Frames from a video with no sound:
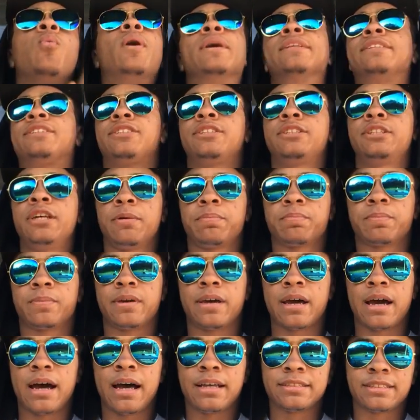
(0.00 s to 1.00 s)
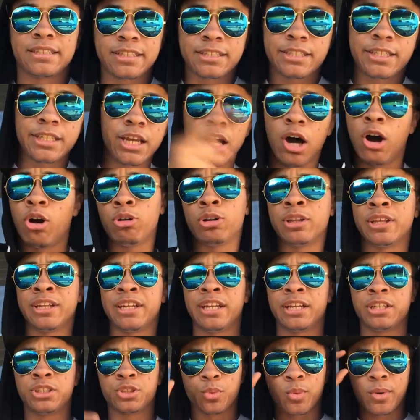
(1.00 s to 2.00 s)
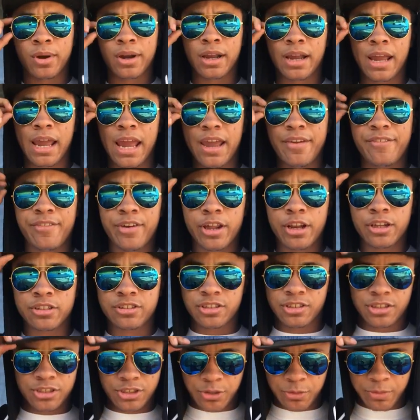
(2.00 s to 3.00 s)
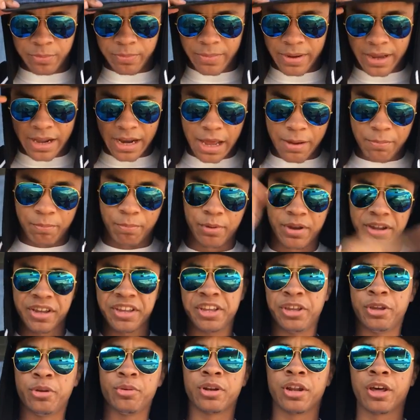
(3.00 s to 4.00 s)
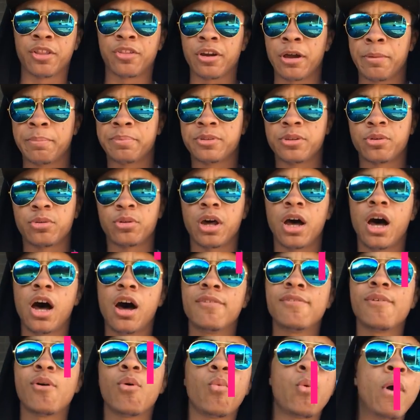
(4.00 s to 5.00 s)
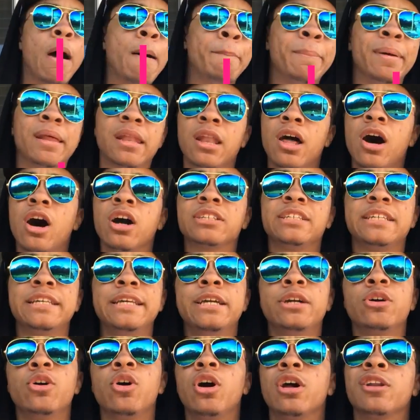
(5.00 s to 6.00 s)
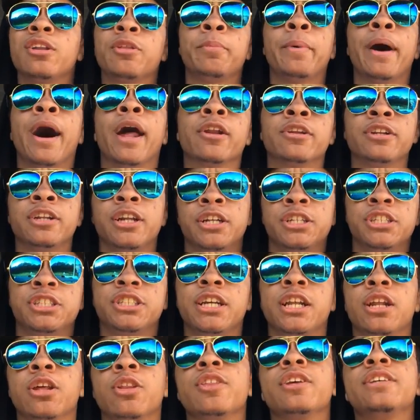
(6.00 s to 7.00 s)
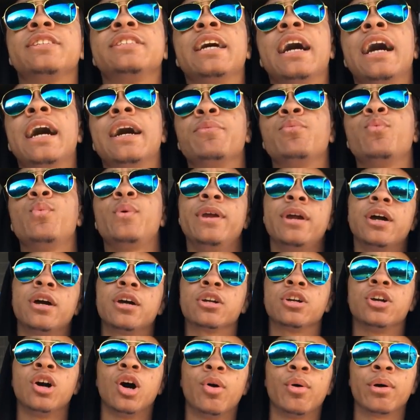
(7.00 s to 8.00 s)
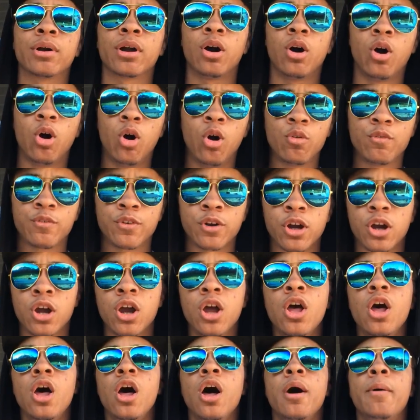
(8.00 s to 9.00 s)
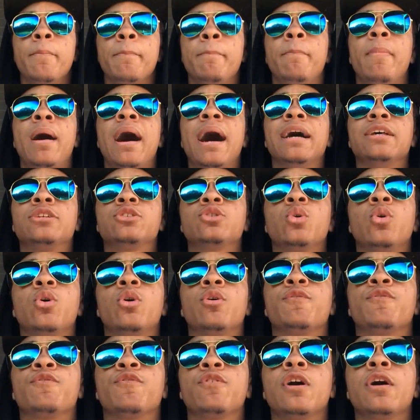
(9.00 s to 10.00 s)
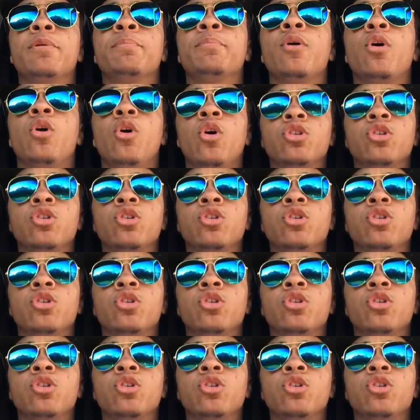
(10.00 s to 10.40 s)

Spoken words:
What's up, guys? It's the only ninja wearing aviators and a Superman hat, bringing you another episode of Weapon Logs here on the Modern Ninja Channel. This time we are going over my sword from